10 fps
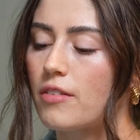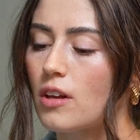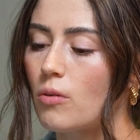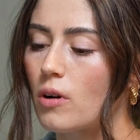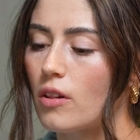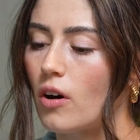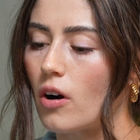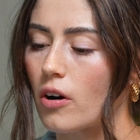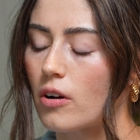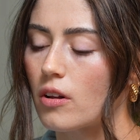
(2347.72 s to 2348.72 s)
think one of the
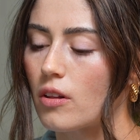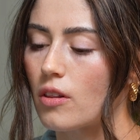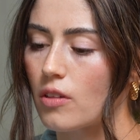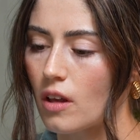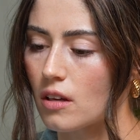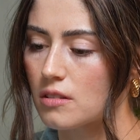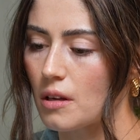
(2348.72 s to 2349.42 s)
hard things